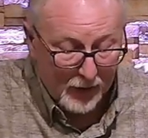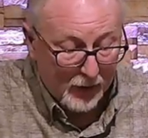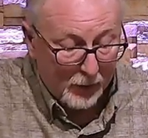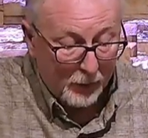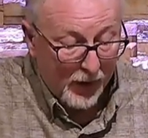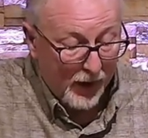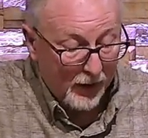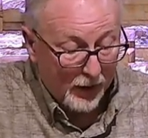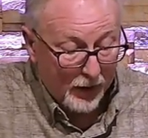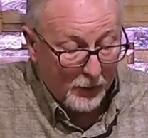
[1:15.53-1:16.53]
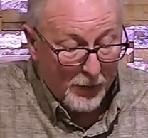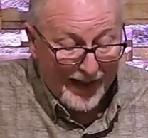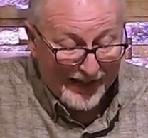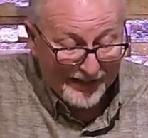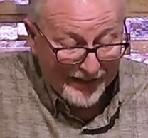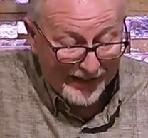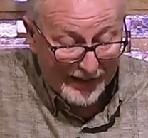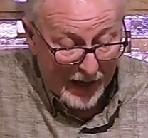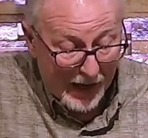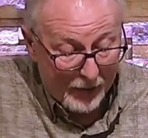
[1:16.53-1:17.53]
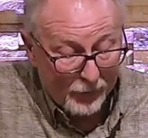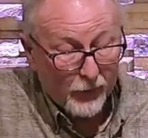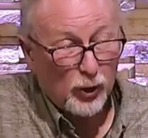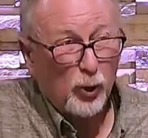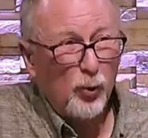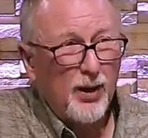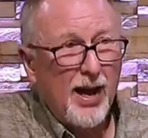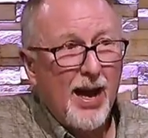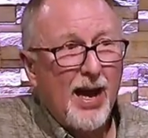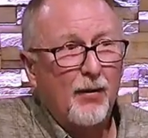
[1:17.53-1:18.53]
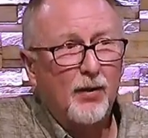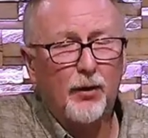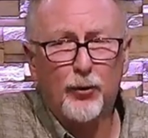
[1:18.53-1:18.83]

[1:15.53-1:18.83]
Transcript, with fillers: But an amazing time for two and a half to